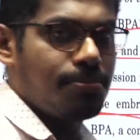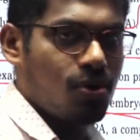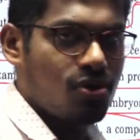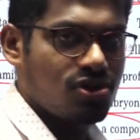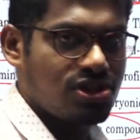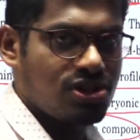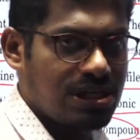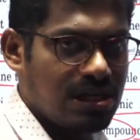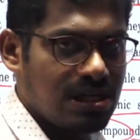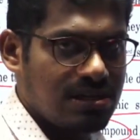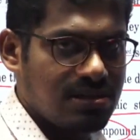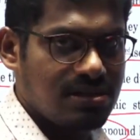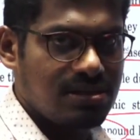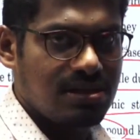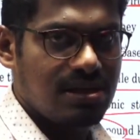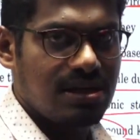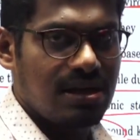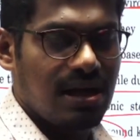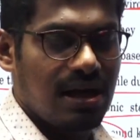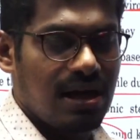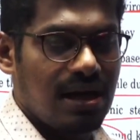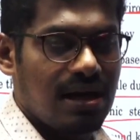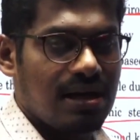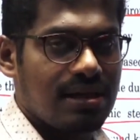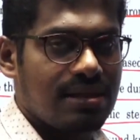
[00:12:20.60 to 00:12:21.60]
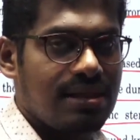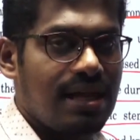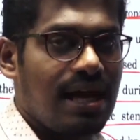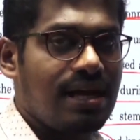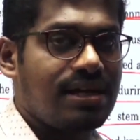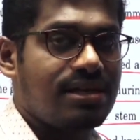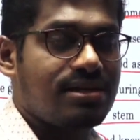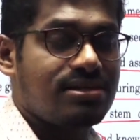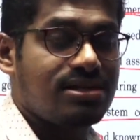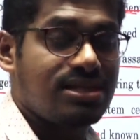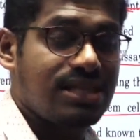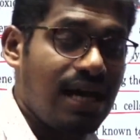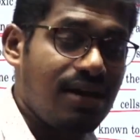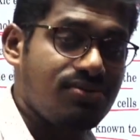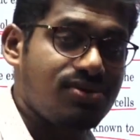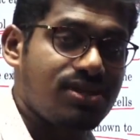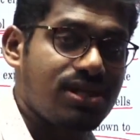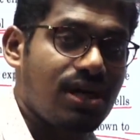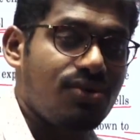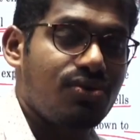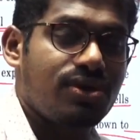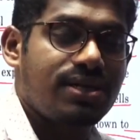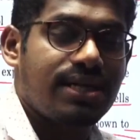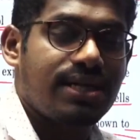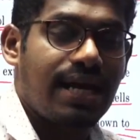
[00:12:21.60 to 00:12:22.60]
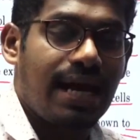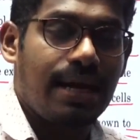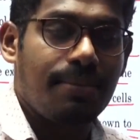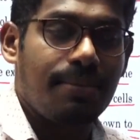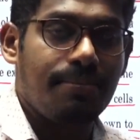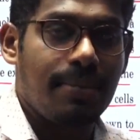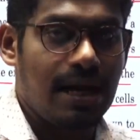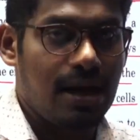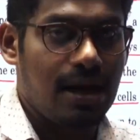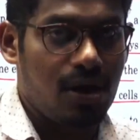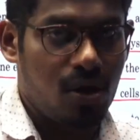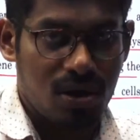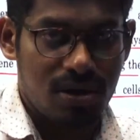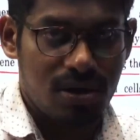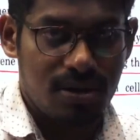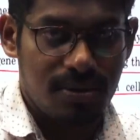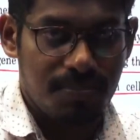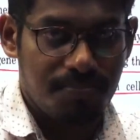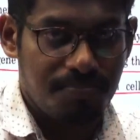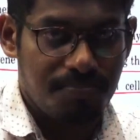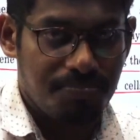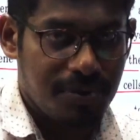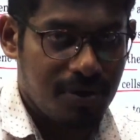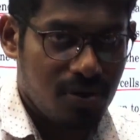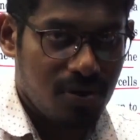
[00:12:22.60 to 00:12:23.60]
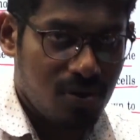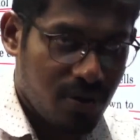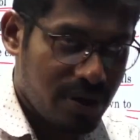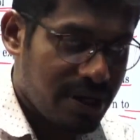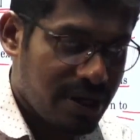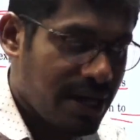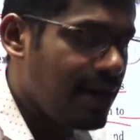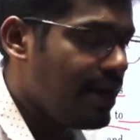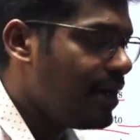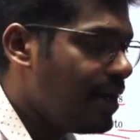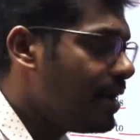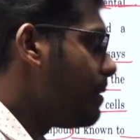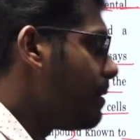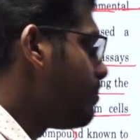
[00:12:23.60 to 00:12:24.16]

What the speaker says: portions. That saves our time a lot. Okay.